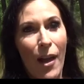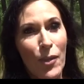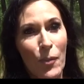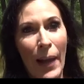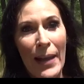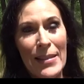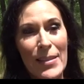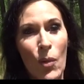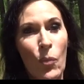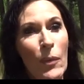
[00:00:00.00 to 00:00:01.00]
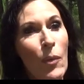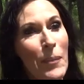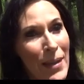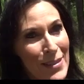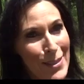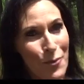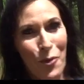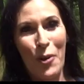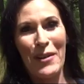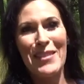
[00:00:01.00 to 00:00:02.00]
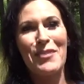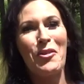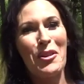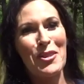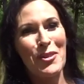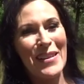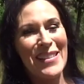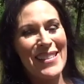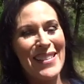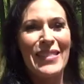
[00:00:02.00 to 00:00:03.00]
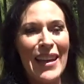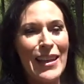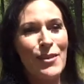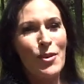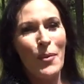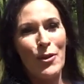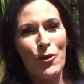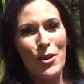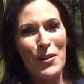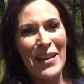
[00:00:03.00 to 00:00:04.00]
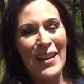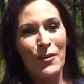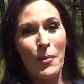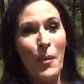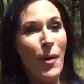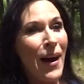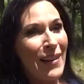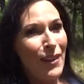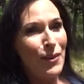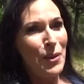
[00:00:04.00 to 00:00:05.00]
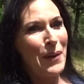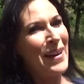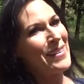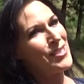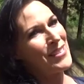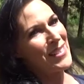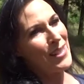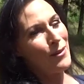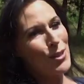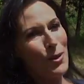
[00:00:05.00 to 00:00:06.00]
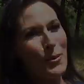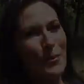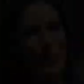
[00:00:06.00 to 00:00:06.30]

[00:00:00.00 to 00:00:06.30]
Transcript: Otherwise, we will miss the forest for the trees. Thank you so much for tuning in. Remember, I love you and Jesus loves you.